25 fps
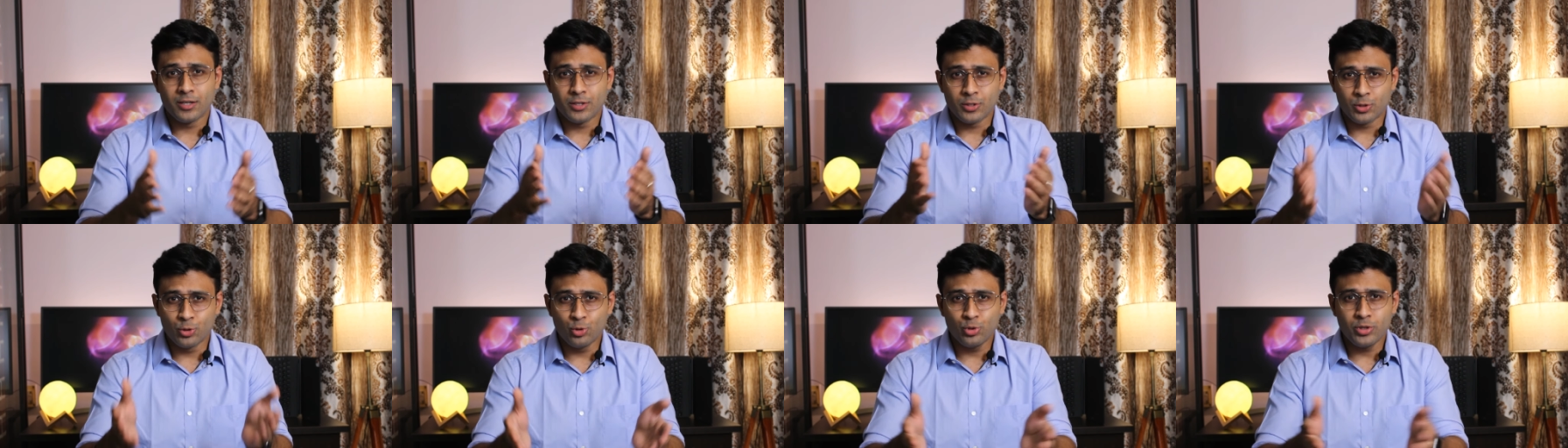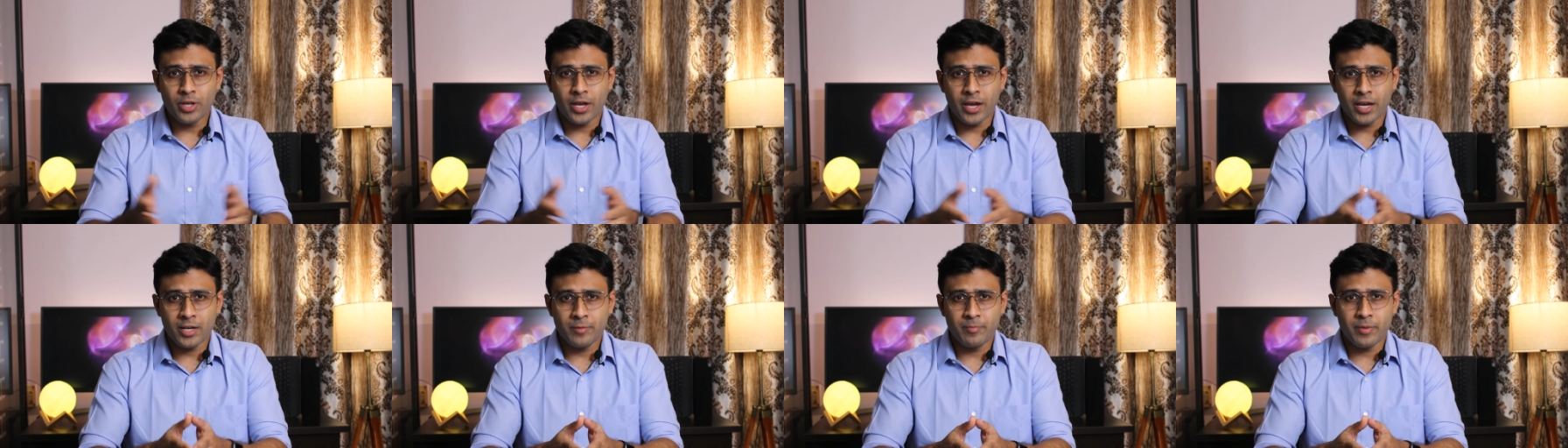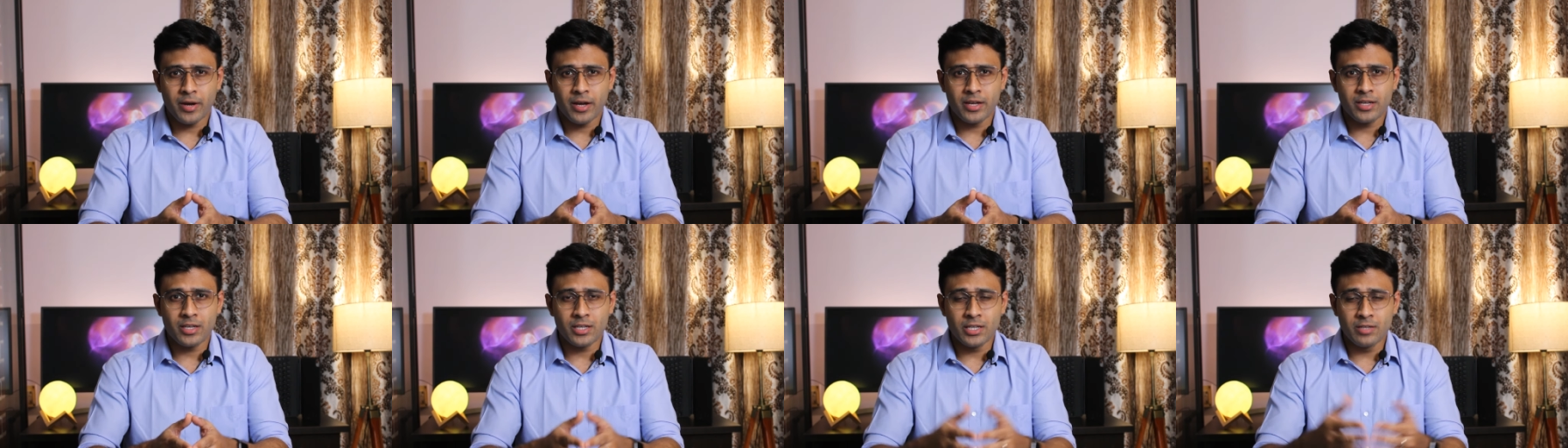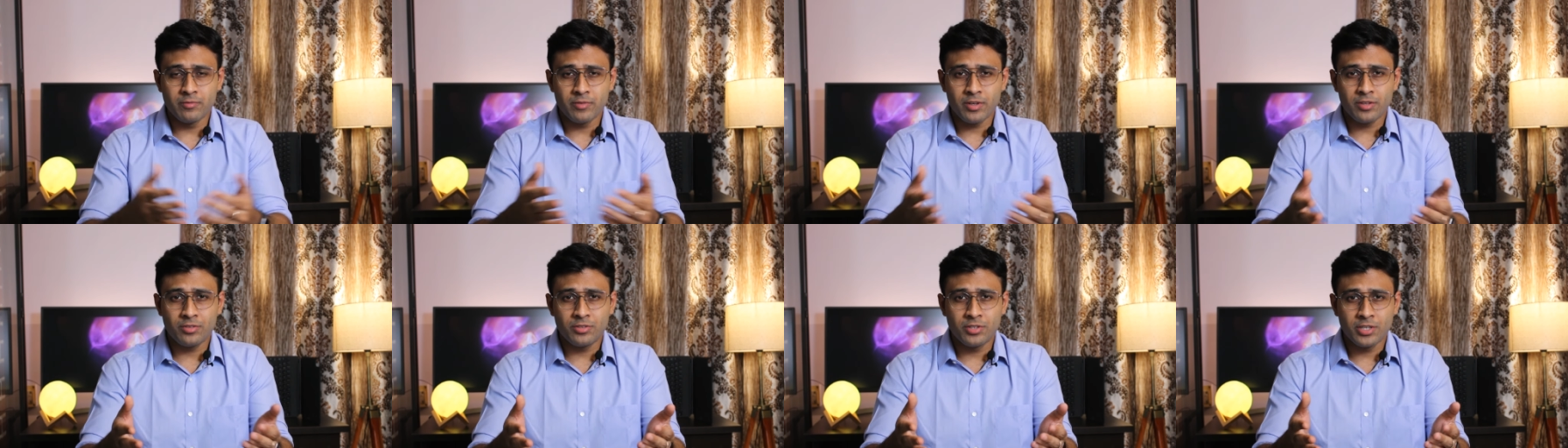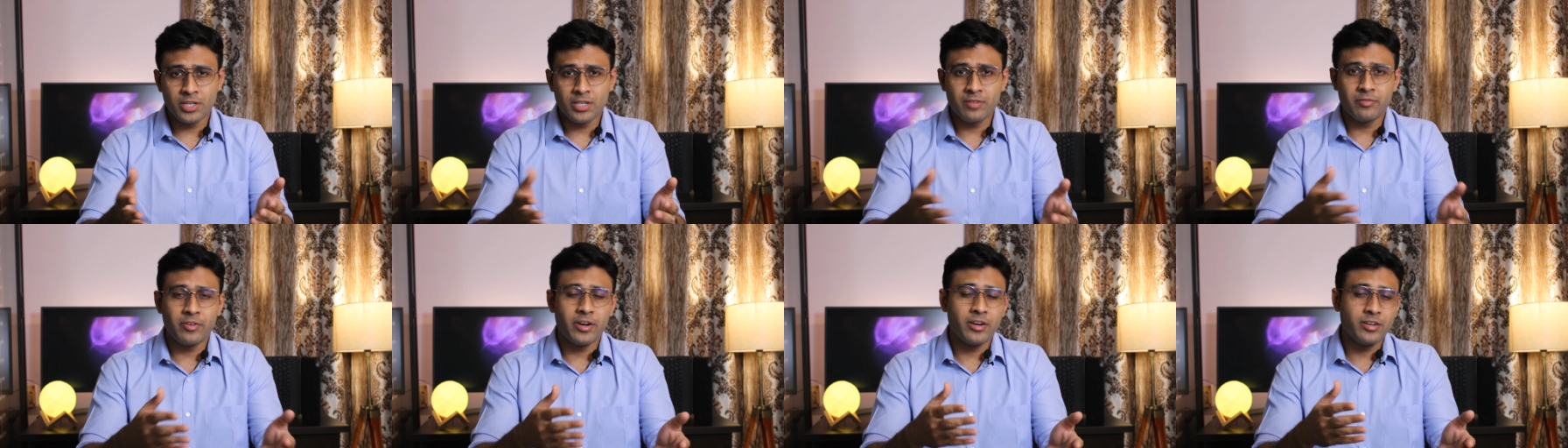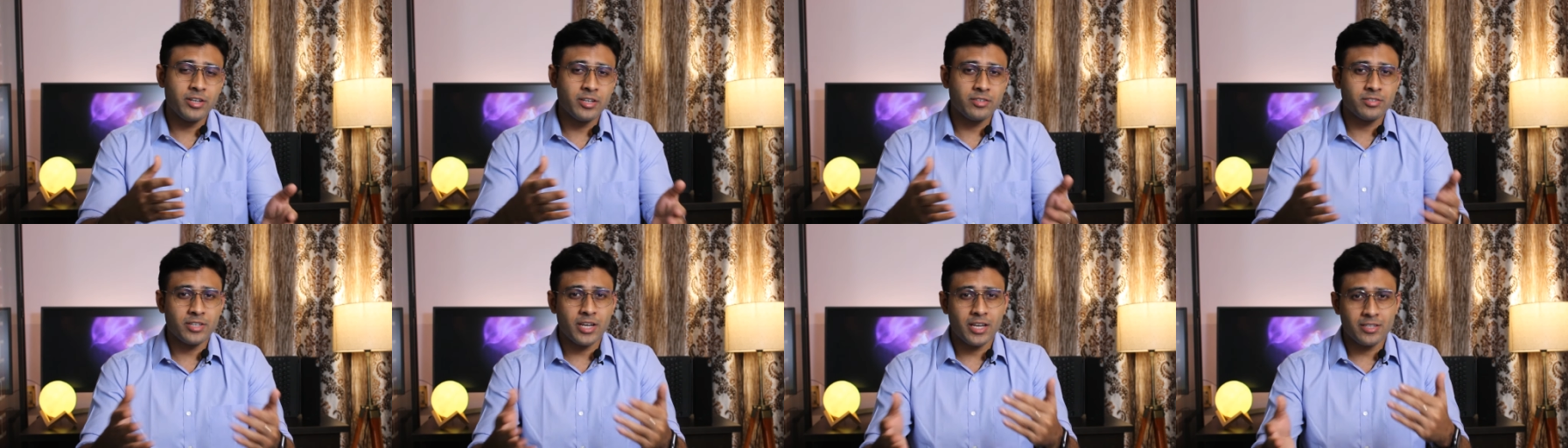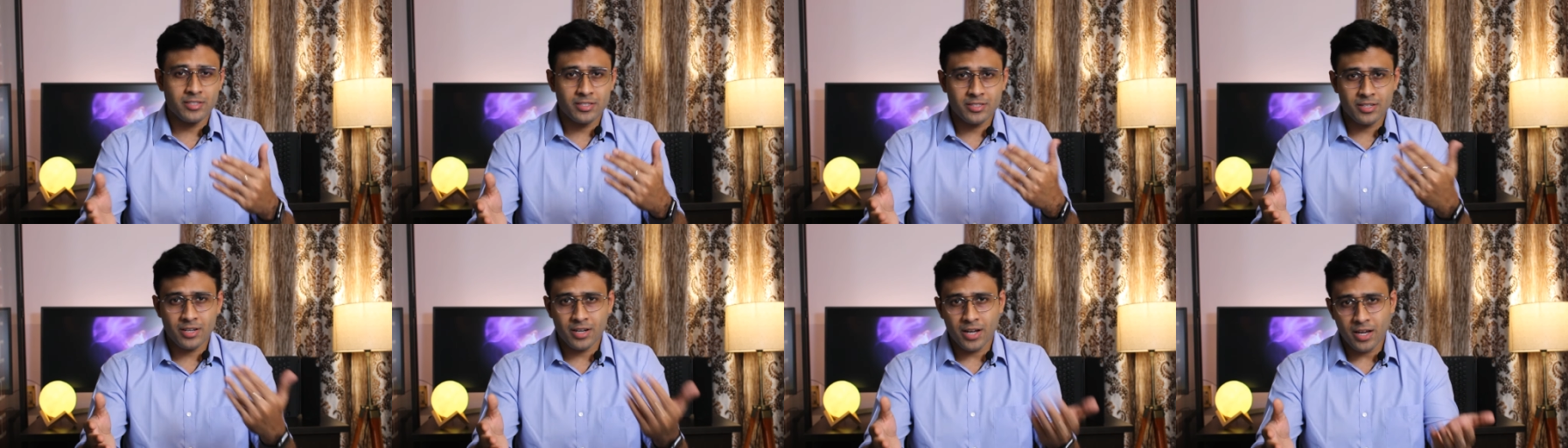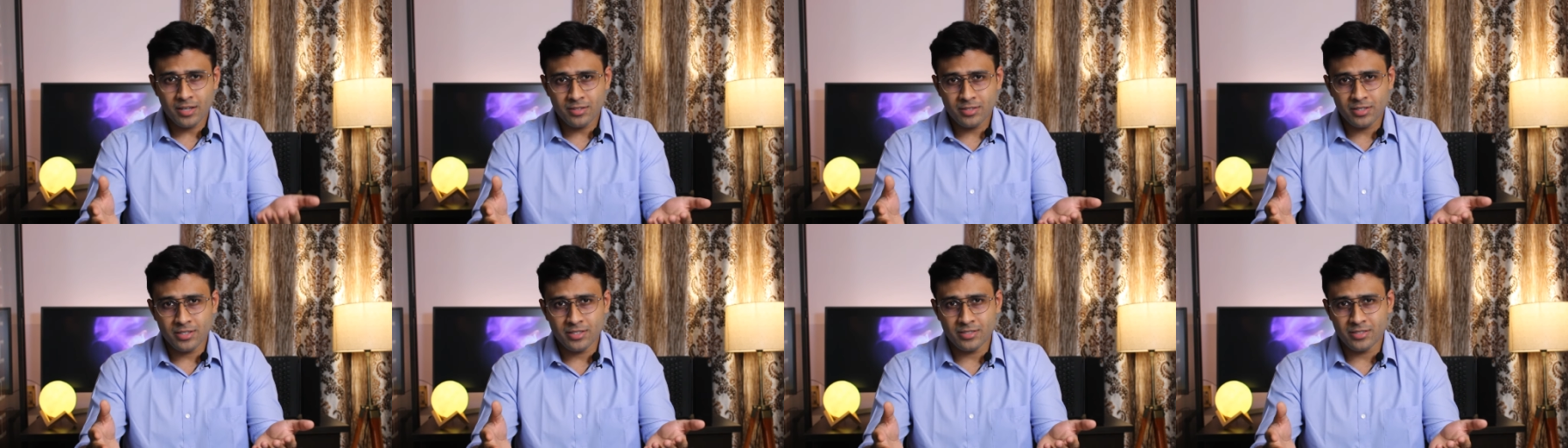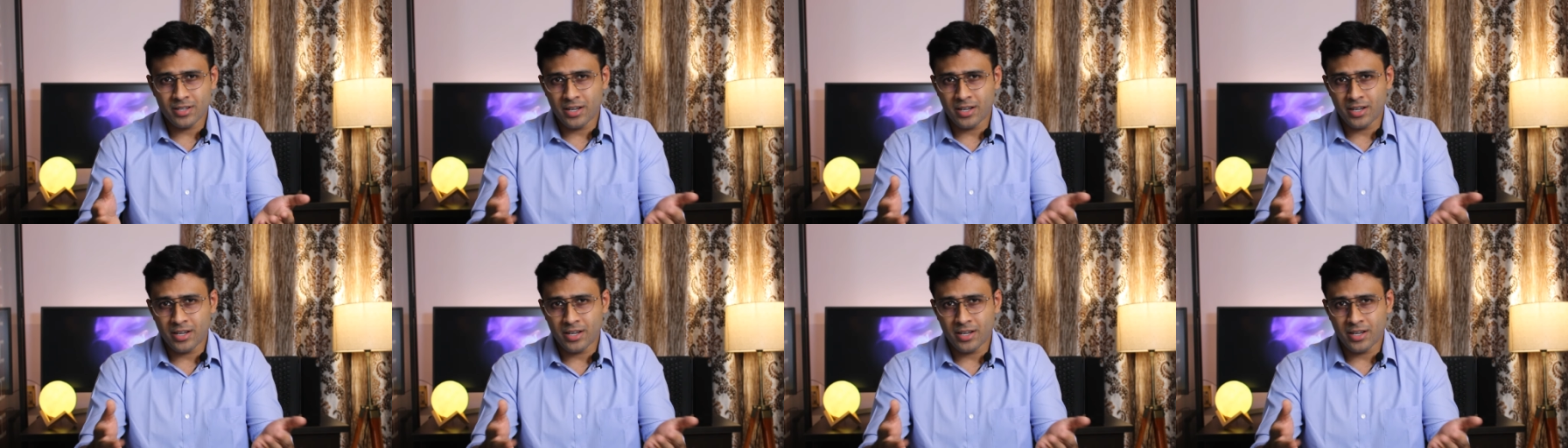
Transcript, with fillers: Do that by investing in various asset classes